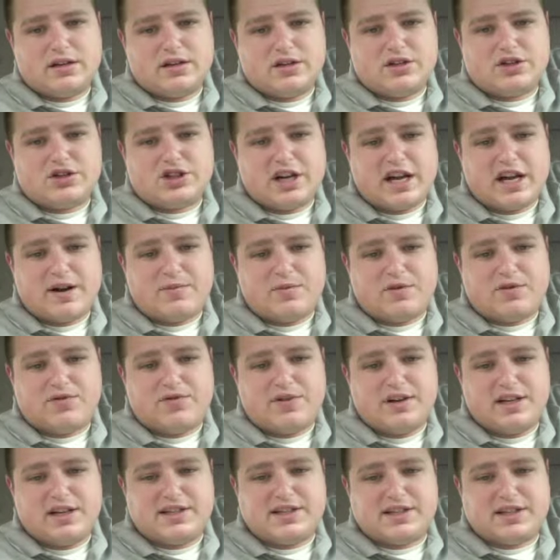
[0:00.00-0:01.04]
Champ
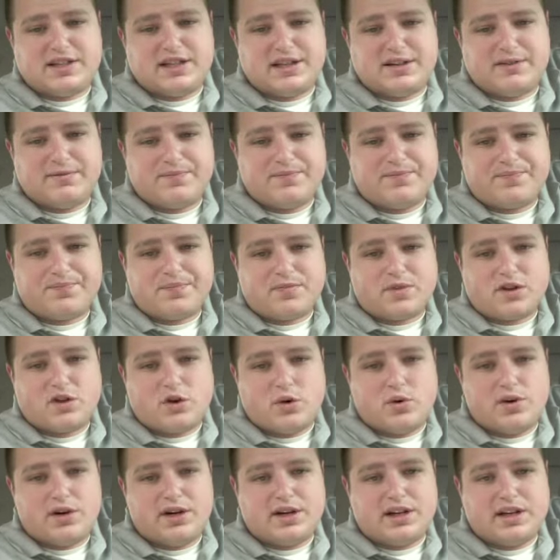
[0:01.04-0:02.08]
Revisa
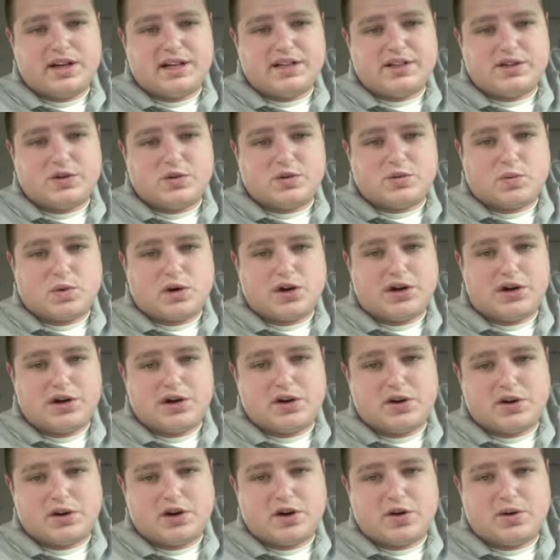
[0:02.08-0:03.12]
who's
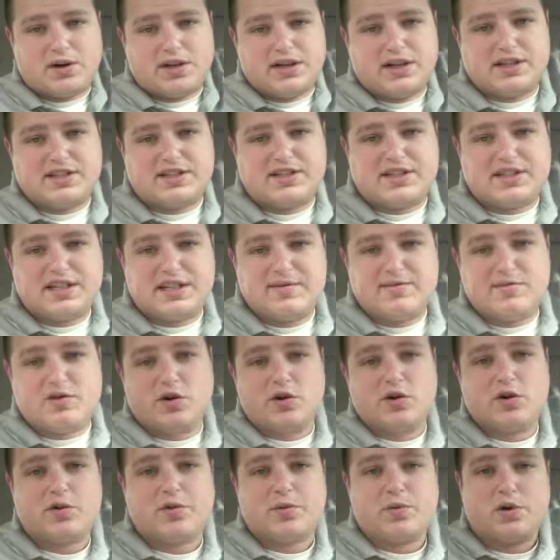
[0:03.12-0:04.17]
1-0, going against Team
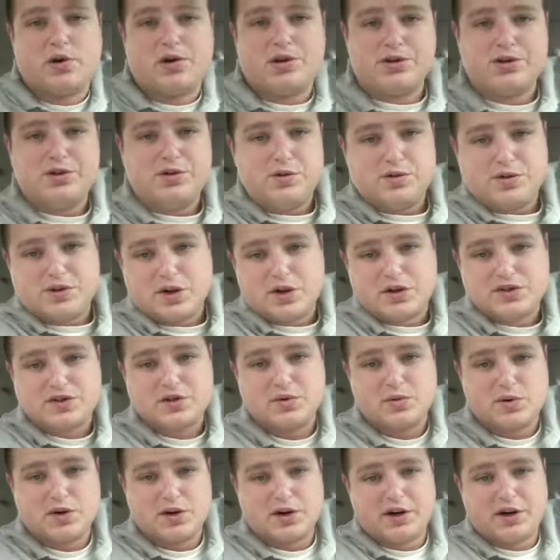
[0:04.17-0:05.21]
Girthwald, who's
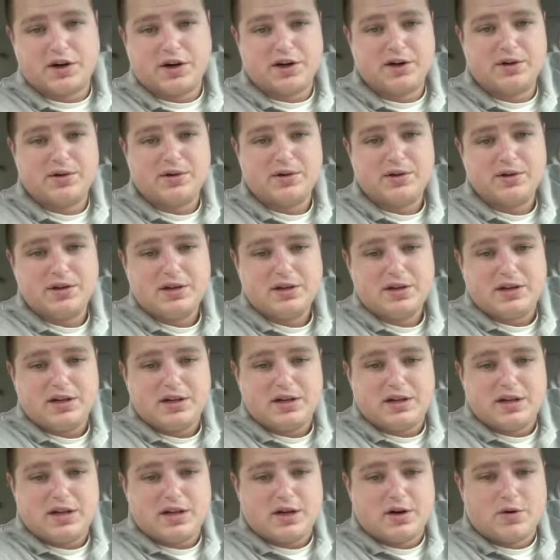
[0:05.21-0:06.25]
also 1-0,
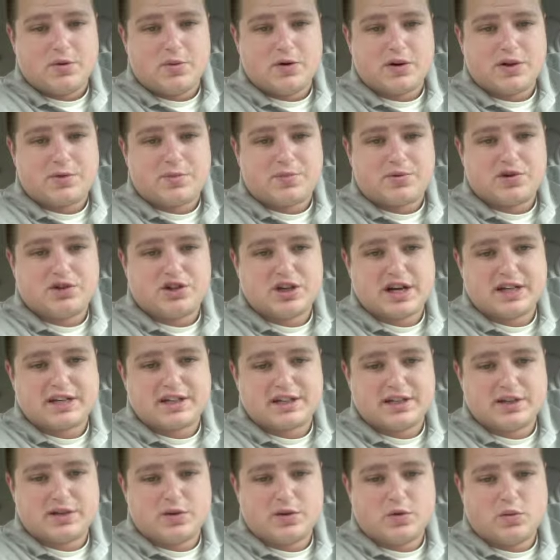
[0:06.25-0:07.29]
with a
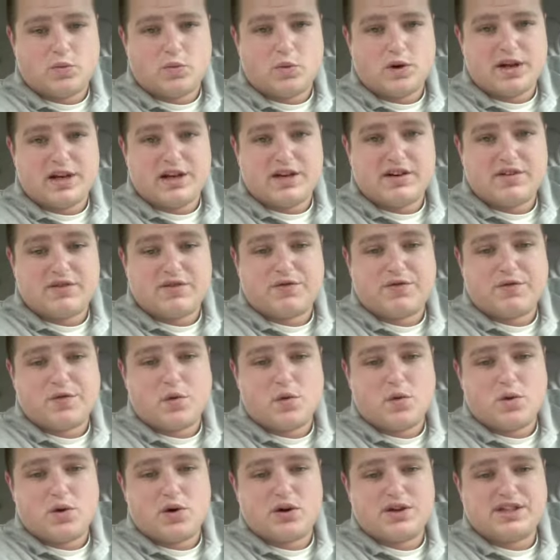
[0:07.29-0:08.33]
projected win
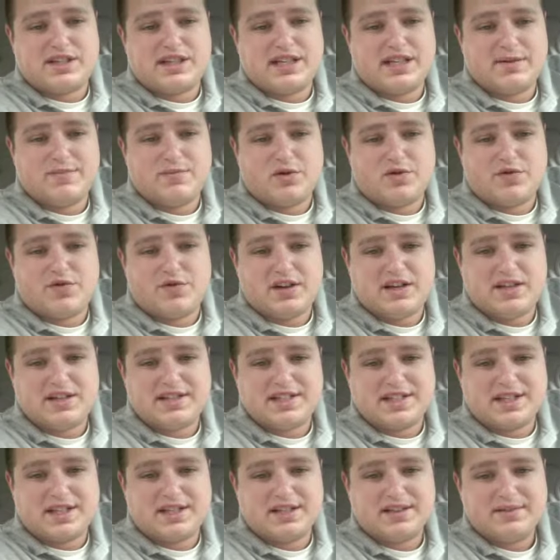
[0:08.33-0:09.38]
for Team
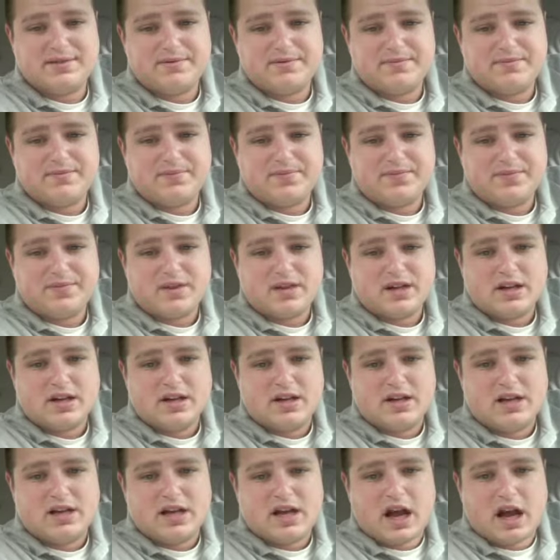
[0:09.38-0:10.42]
Revisa.
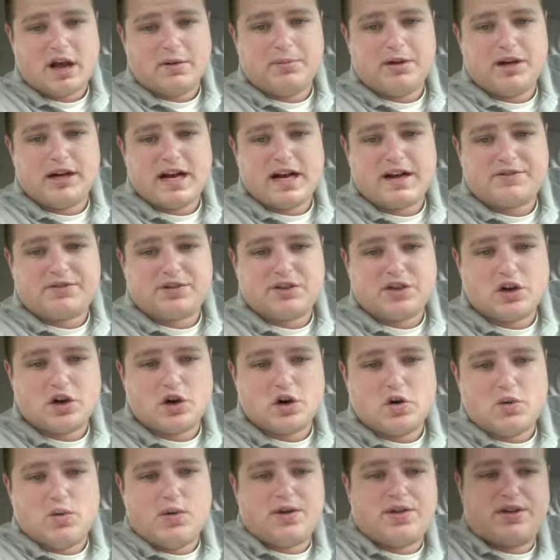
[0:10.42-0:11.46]
I'm going to have to
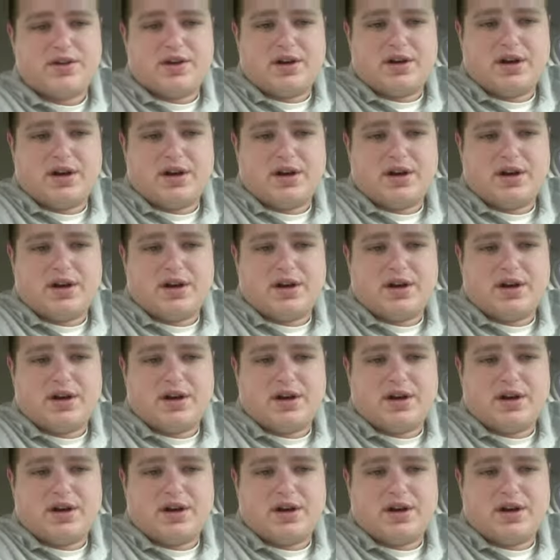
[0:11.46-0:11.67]
go with